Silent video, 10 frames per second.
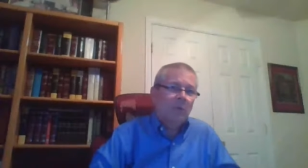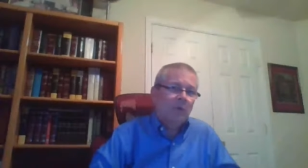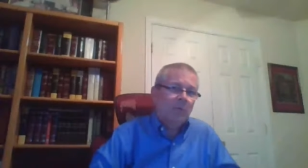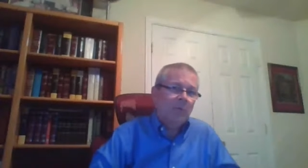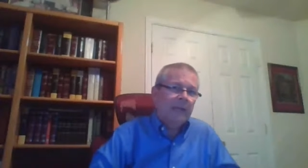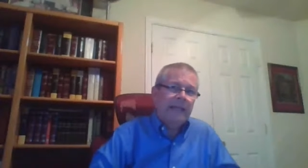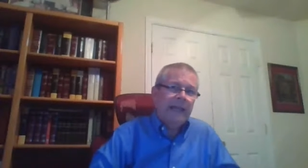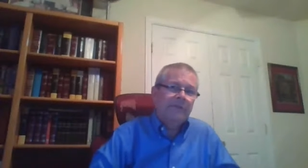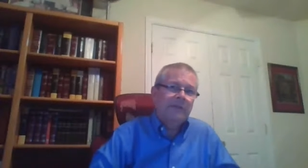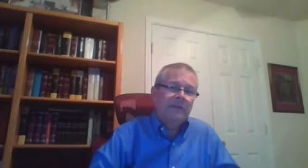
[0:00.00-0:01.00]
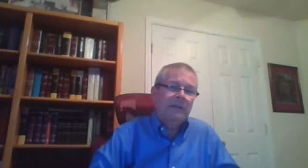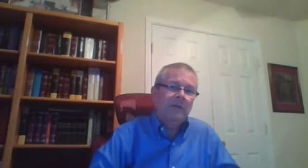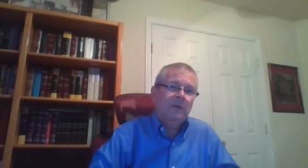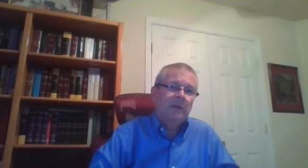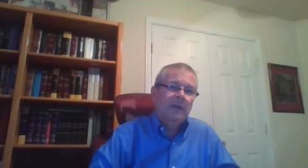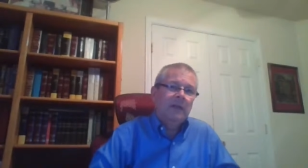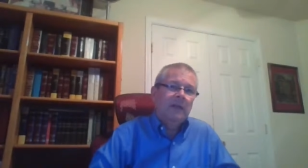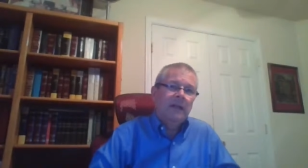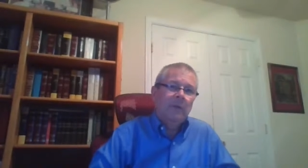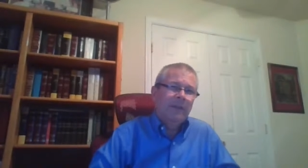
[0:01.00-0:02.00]
world, really have to deal
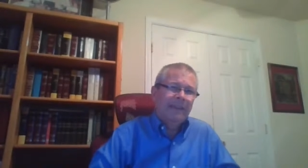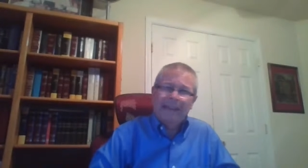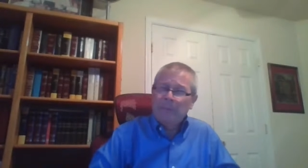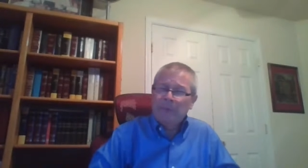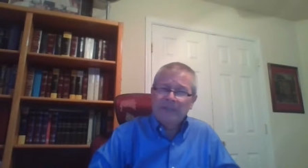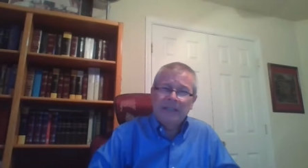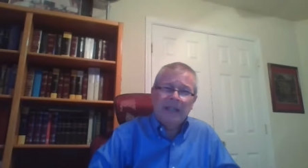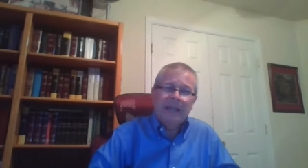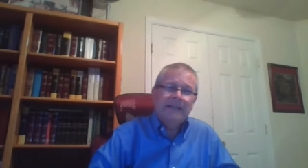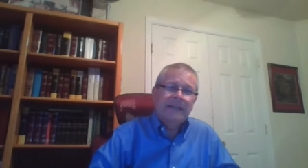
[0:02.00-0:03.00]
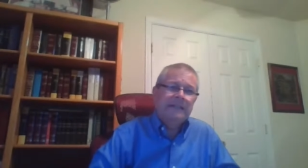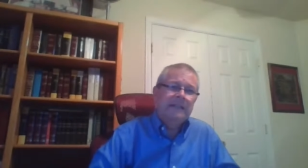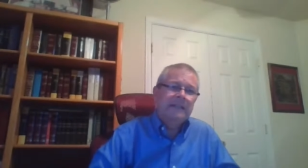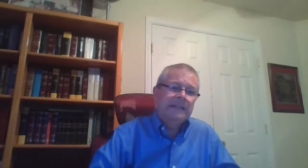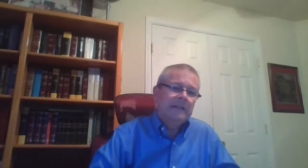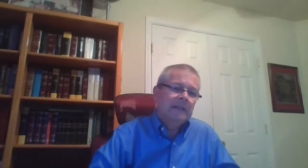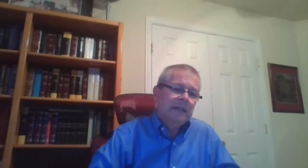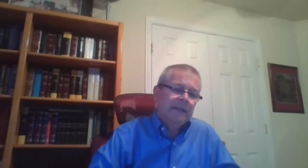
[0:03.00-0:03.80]
with leprosy like they did,